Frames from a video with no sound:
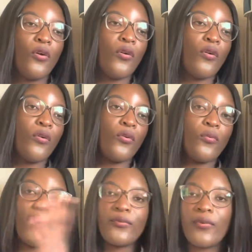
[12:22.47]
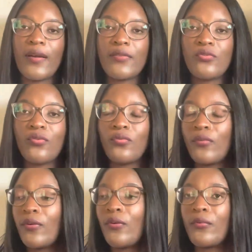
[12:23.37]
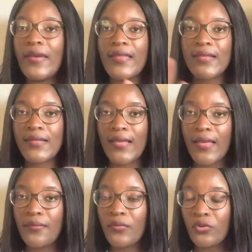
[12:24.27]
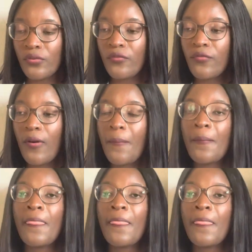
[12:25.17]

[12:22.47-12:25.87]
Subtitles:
or what we all wear the same uniform.